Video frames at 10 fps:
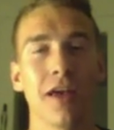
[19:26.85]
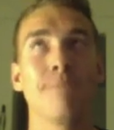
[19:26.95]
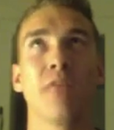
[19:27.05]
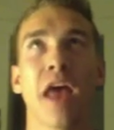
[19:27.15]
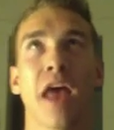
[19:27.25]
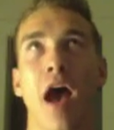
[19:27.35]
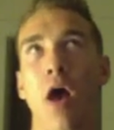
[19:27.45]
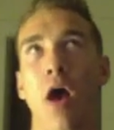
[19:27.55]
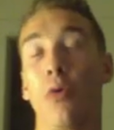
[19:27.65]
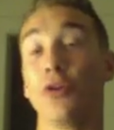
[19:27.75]
Now,
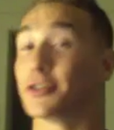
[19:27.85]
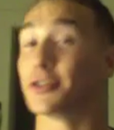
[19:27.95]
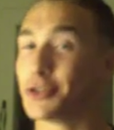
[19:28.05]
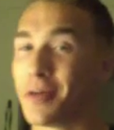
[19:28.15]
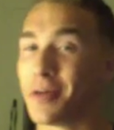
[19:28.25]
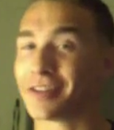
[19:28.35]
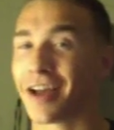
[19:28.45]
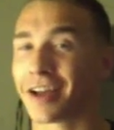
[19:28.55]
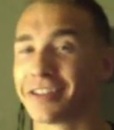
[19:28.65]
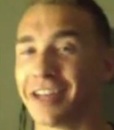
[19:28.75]
when you consume it, it's not
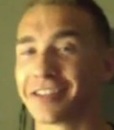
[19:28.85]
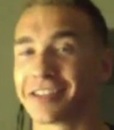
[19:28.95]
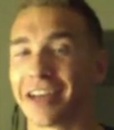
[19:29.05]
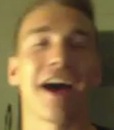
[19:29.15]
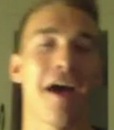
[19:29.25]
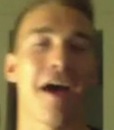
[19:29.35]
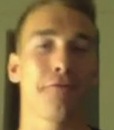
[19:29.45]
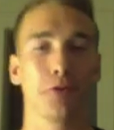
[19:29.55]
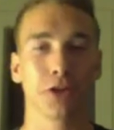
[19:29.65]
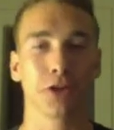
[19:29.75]
going to taste like the high
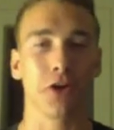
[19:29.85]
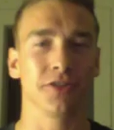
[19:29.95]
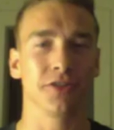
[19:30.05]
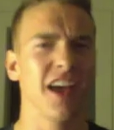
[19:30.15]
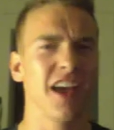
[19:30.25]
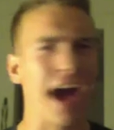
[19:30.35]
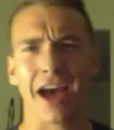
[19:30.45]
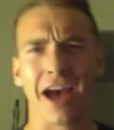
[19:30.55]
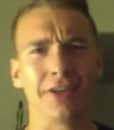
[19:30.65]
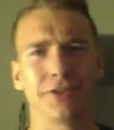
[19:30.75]
fructose,
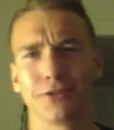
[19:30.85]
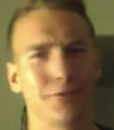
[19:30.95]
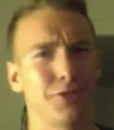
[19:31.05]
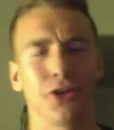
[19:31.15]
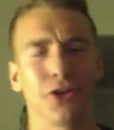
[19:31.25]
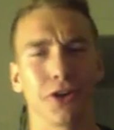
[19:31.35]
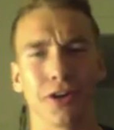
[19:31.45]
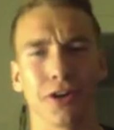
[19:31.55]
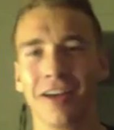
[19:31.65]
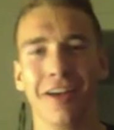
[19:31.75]
high sugar,